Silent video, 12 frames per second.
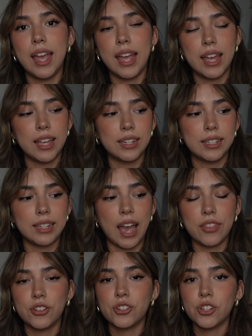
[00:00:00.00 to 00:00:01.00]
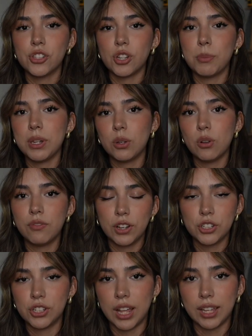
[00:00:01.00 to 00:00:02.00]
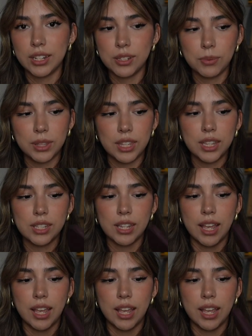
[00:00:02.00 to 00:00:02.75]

And yeah, there's just so many cool functionalities with this,